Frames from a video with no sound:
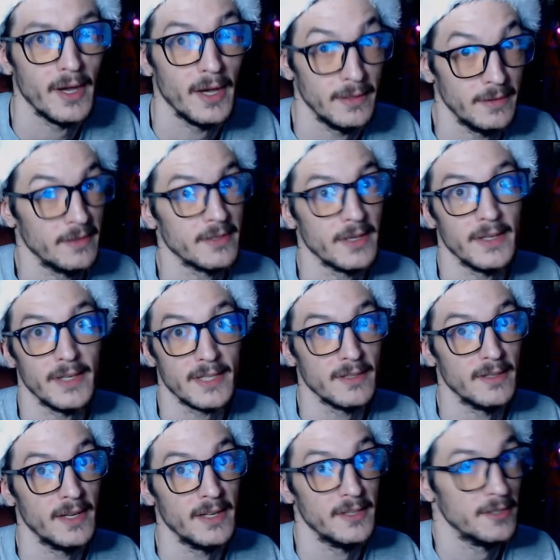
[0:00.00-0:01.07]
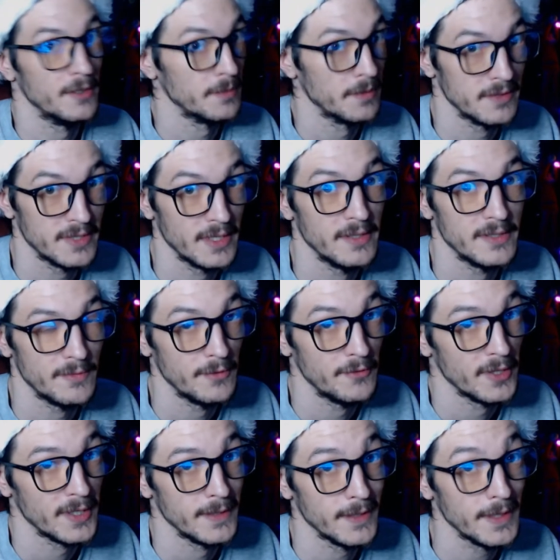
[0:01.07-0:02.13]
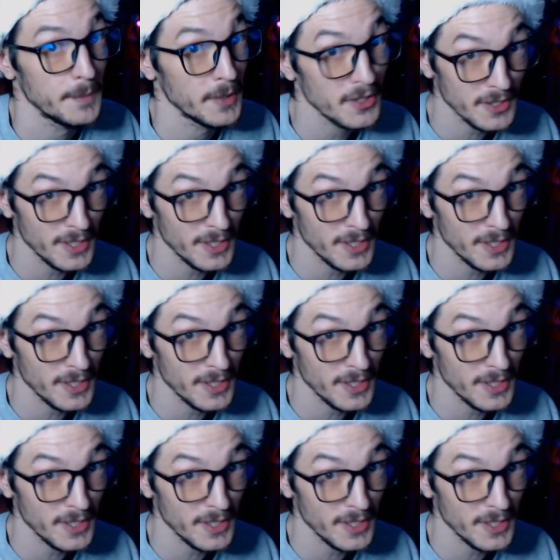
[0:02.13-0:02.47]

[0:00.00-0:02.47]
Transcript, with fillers: I did say yesterday that I'm going to say this every fucking day, because